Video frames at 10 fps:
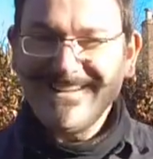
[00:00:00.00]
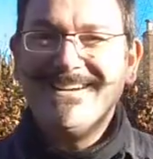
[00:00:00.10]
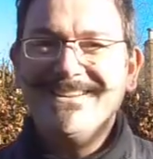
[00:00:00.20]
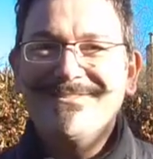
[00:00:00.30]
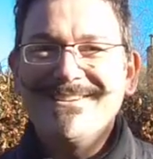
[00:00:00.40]

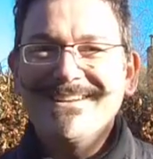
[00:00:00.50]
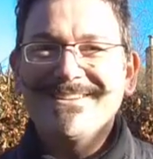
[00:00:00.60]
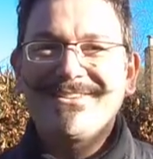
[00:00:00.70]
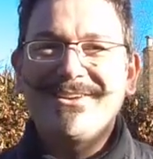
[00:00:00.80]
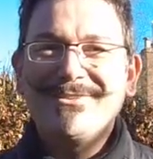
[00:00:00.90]
a lovely little
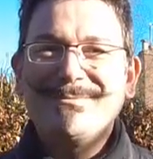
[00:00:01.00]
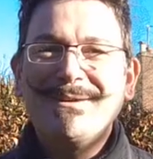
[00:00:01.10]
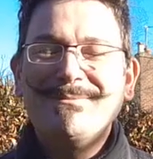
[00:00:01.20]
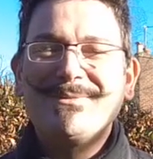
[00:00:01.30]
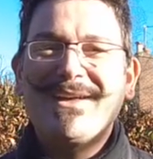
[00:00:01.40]

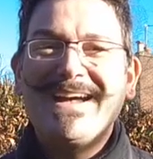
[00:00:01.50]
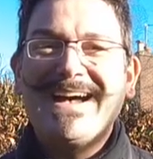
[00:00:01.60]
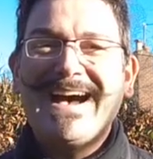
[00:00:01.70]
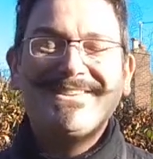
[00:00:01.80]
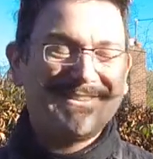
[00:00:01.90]
SOTAbeams
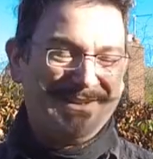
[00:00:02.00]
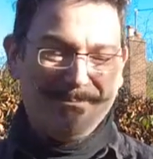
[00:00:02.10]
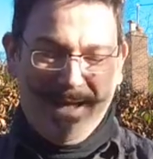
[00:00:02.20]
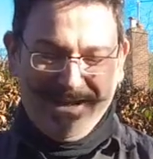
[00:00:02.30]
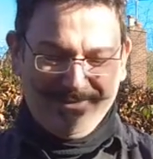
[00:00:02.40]
antenna
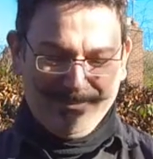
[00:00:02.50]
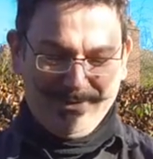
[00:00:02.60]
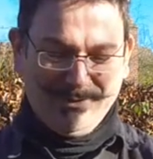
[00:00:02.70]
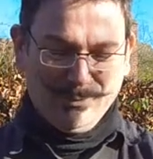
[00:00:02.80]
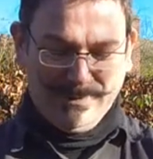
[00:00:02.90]
bag, put
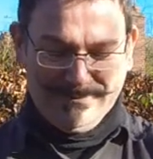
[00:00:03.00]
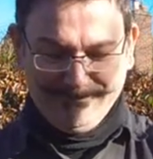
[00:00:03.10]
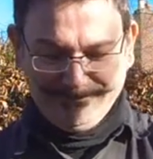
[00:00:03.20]
it all in.